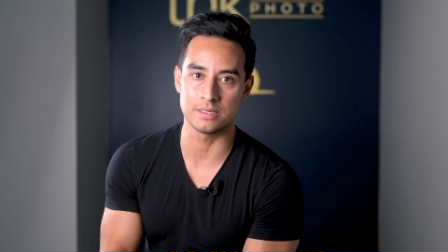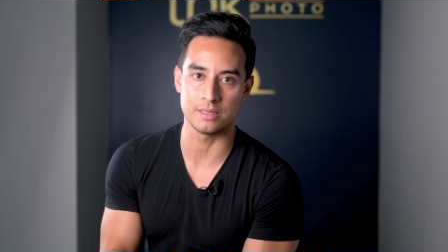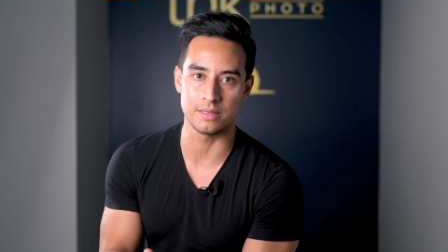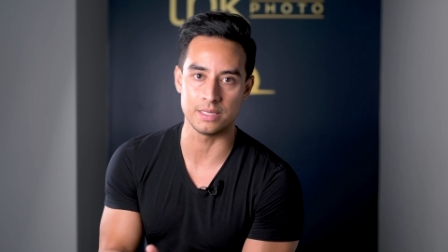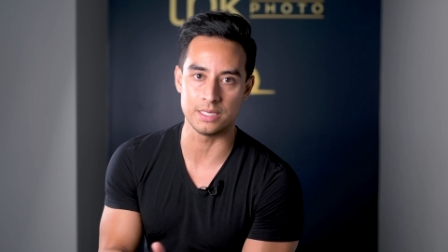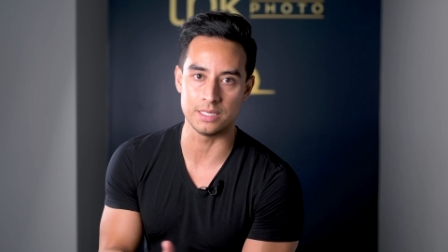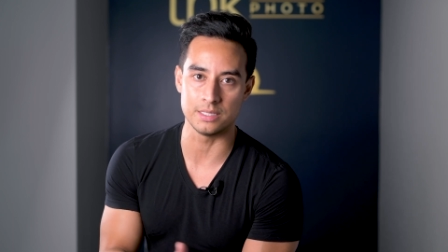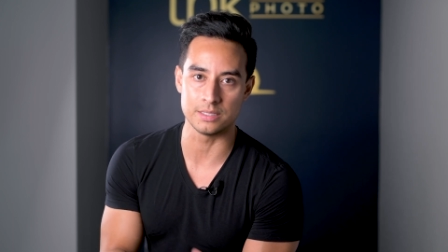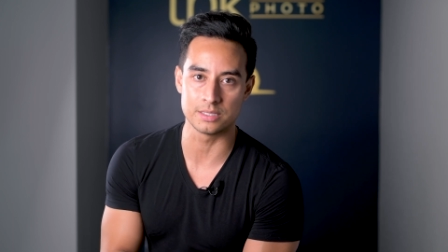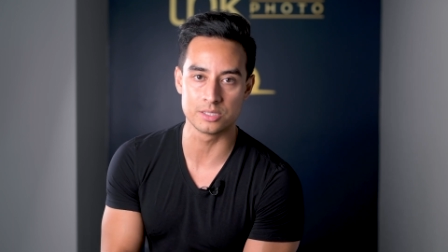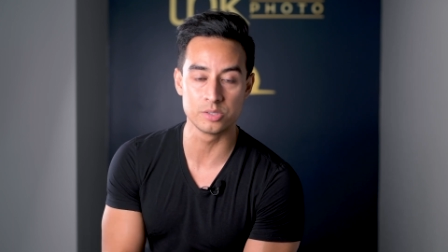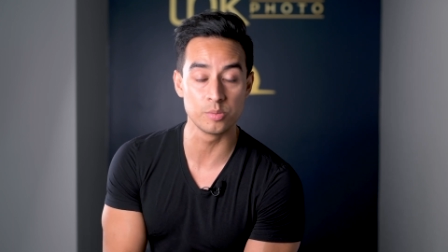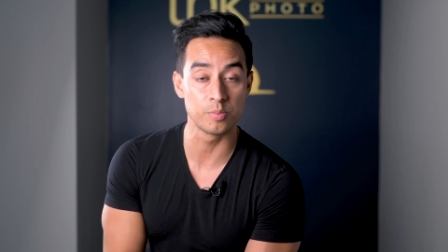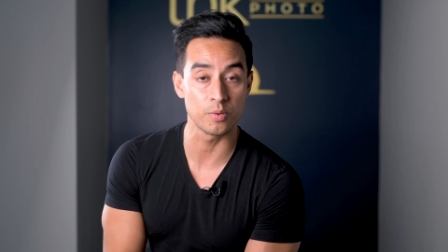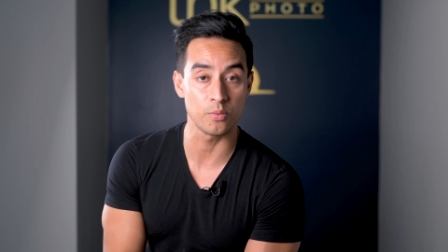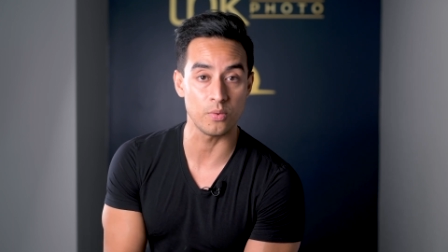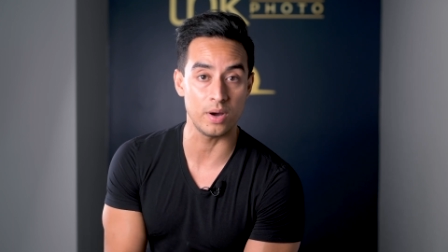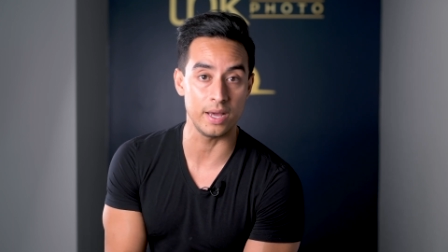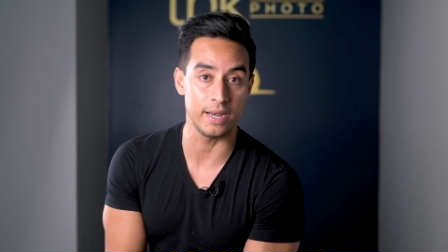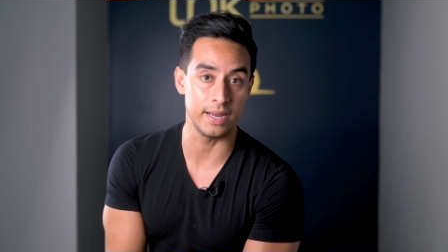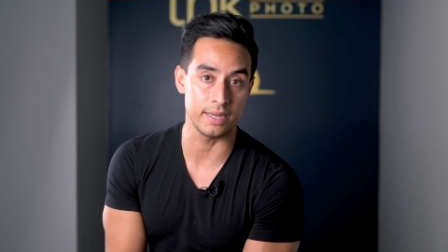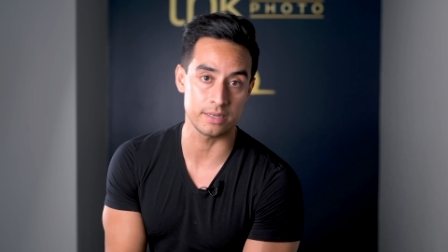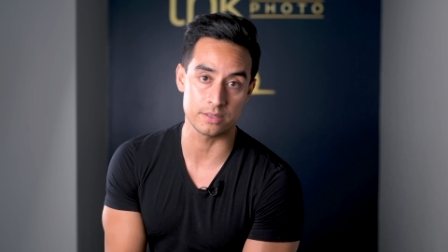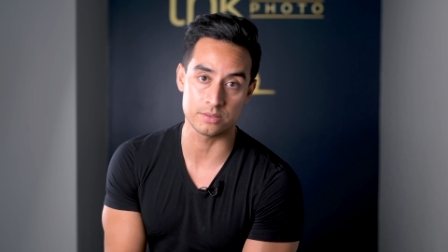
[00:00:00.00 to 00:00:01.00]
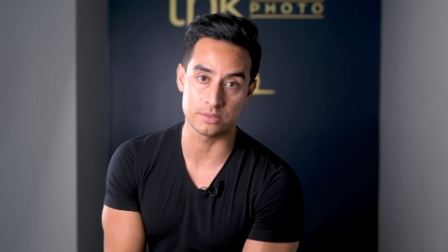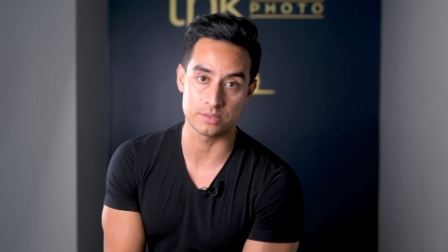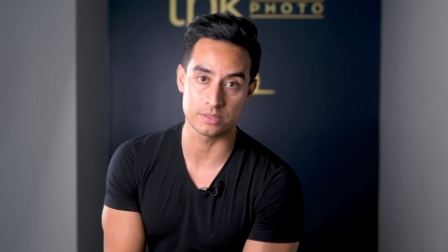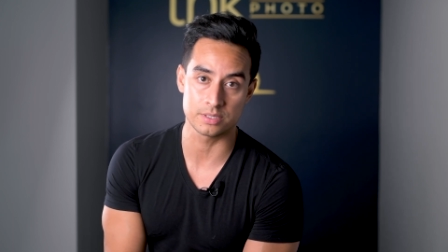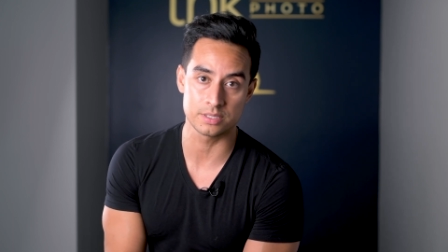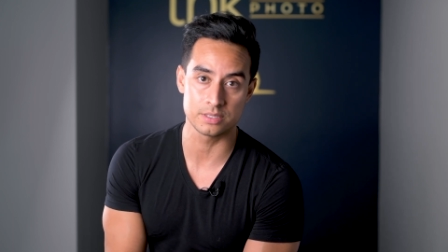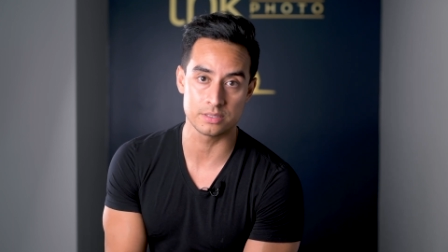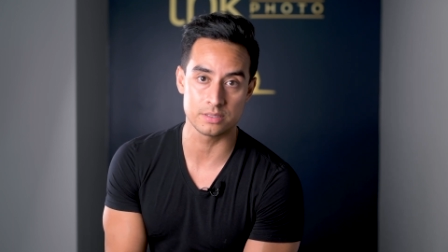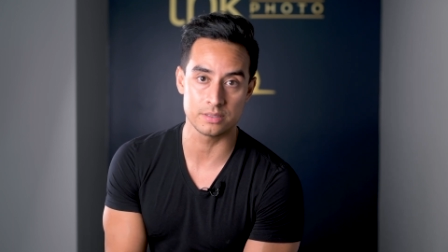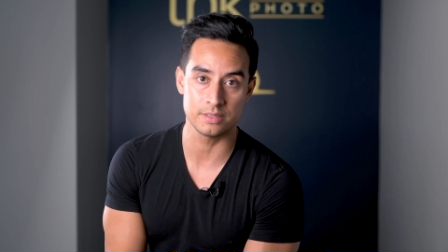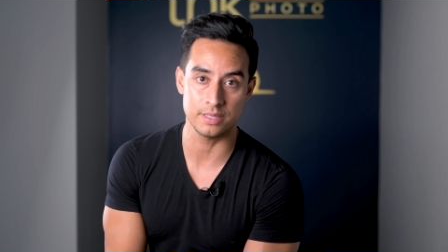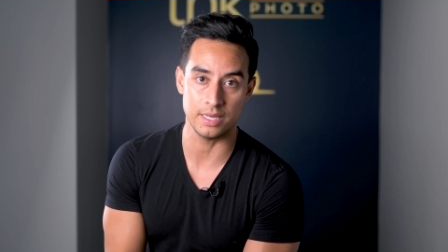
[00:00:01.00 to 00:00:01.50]
to the super wide
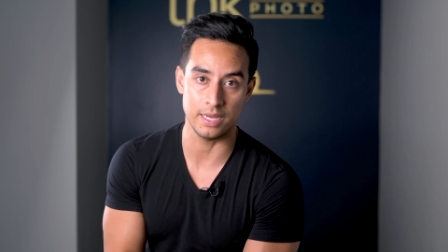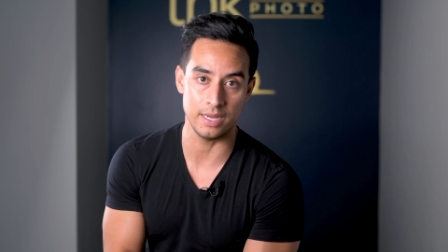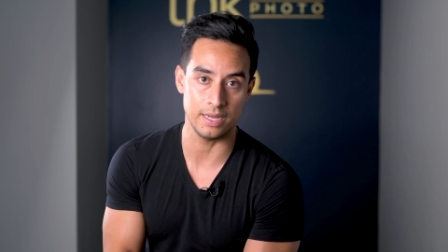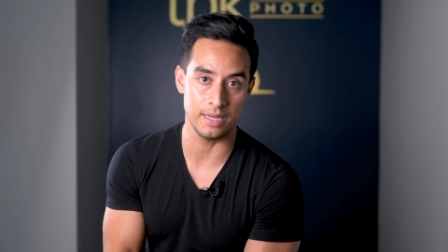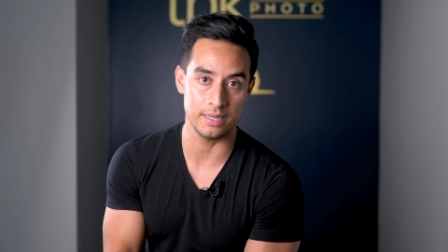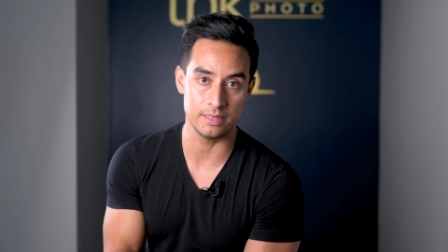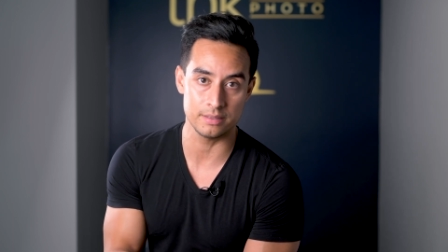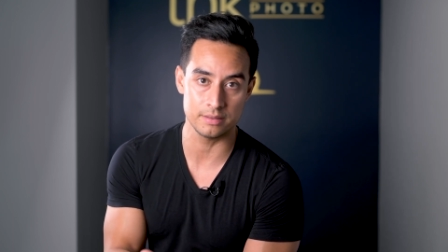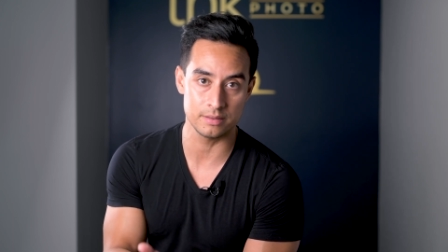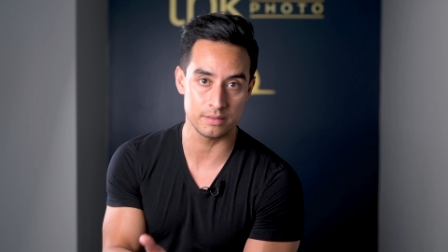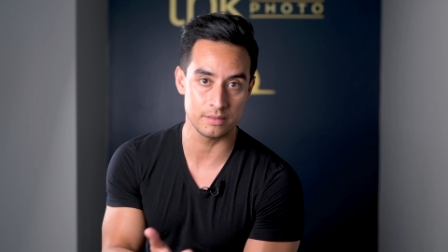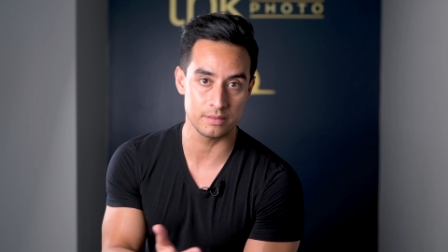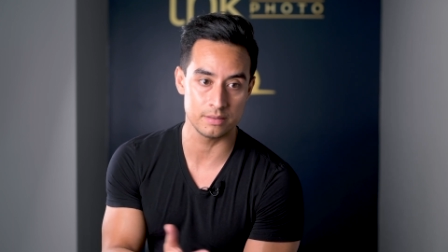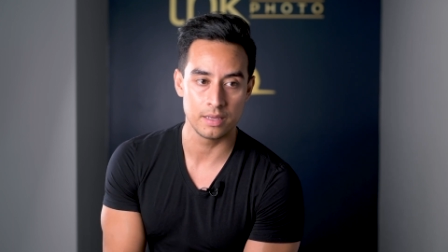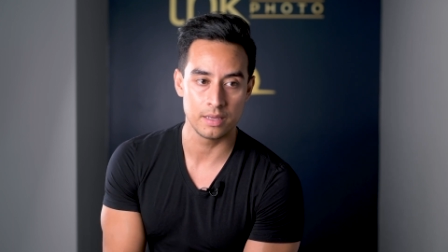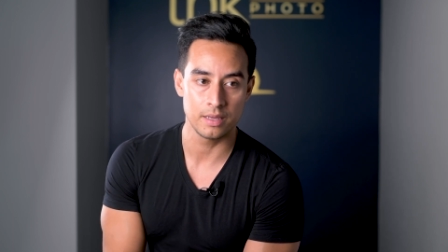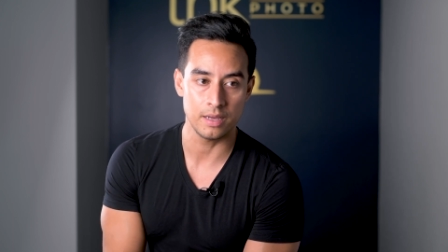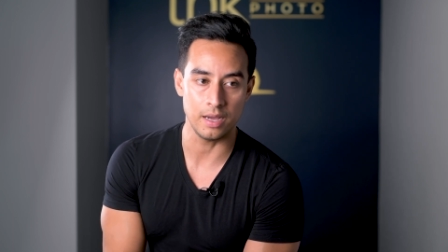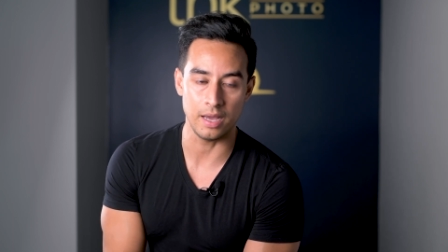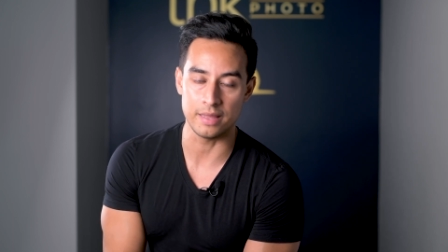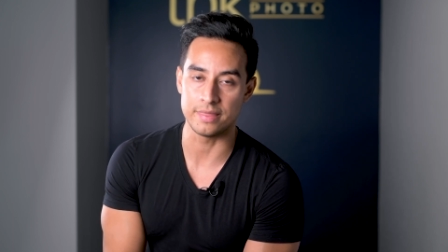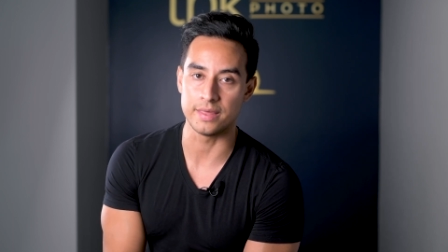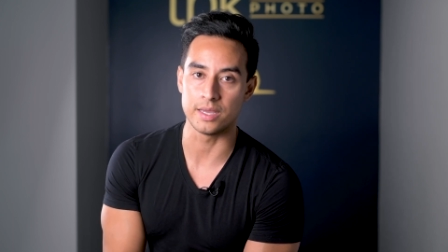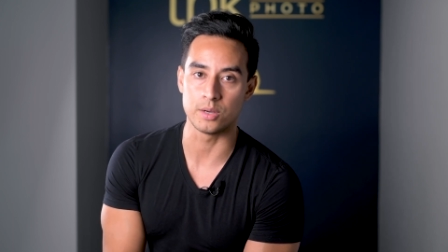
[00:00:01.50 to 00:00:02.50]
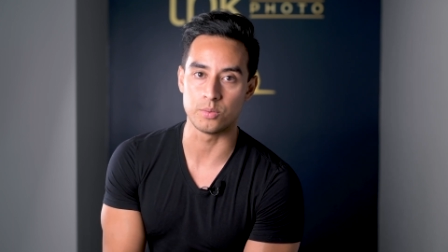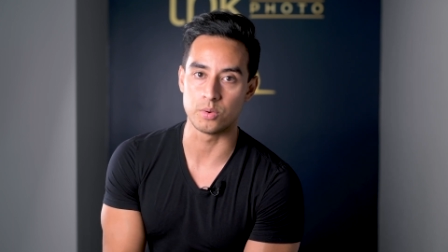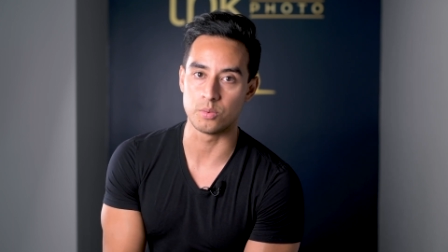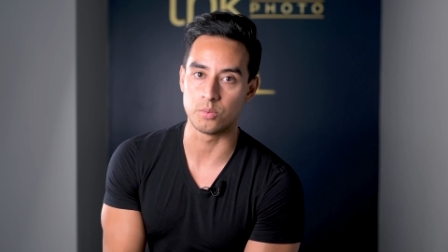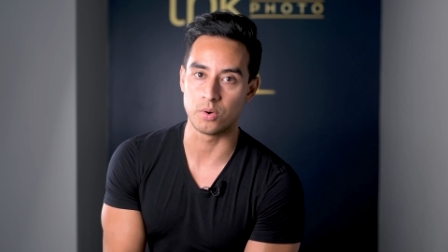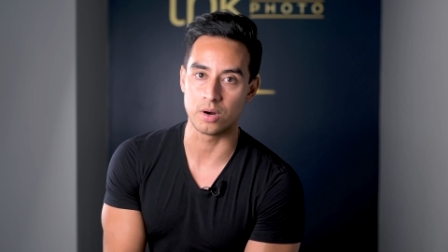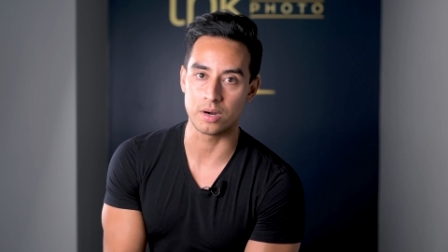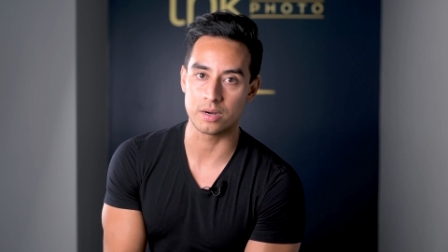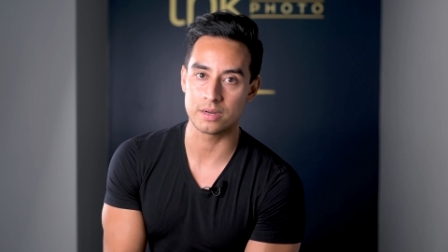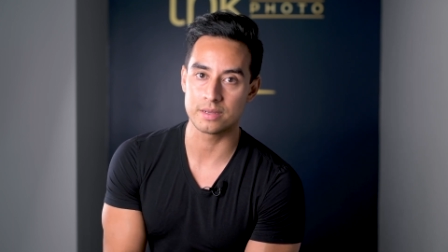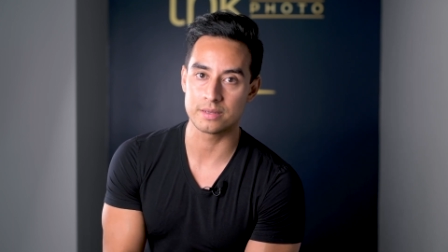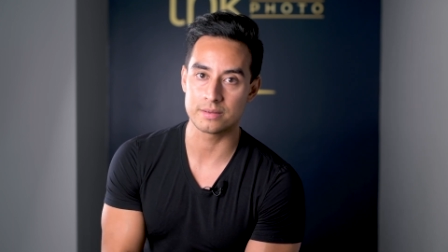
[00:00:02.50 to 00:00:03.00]
angles that I think would
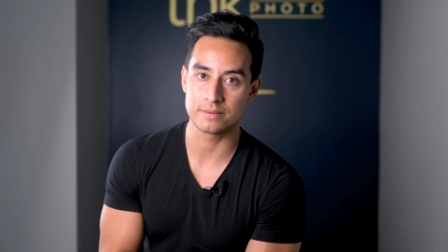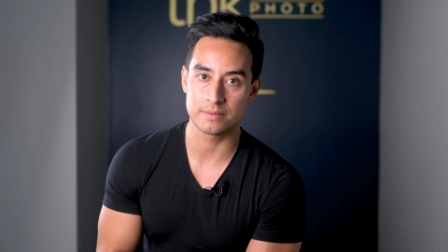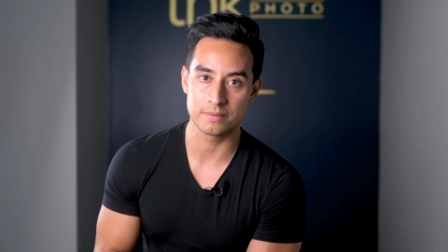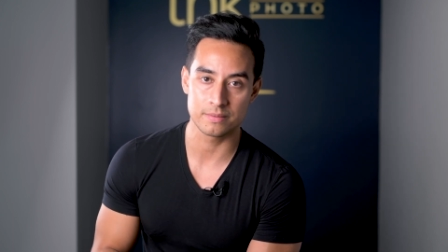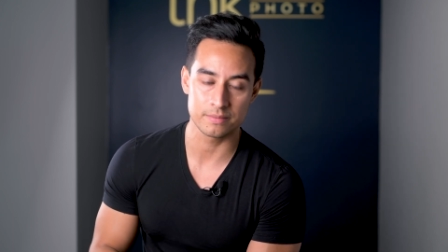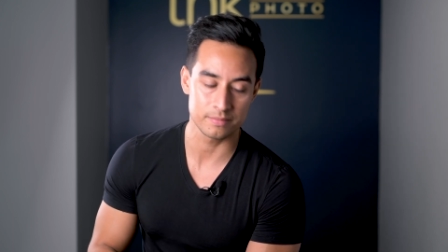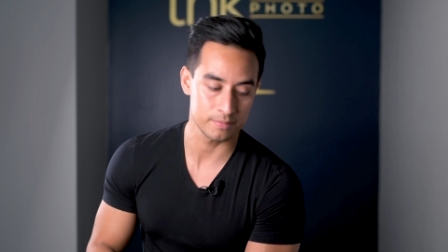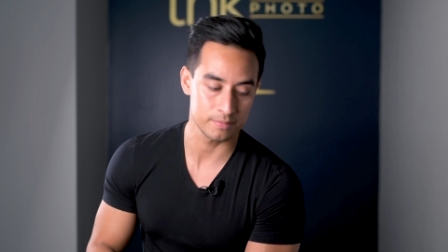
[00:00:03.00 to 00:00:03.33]
work.